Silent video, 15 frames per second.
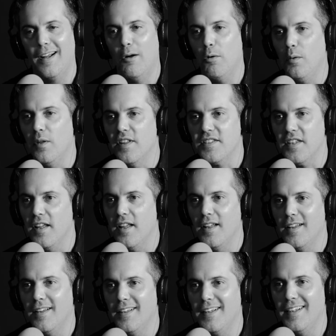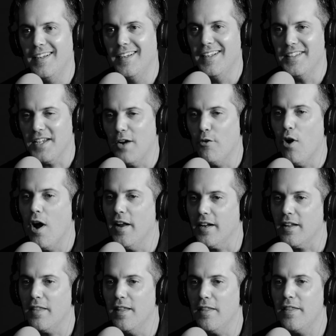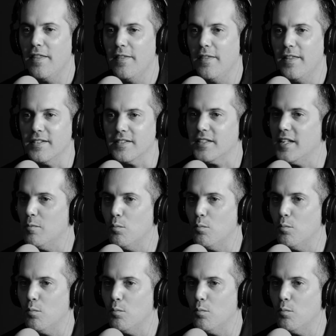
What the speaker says: I mean, it's ironic that things get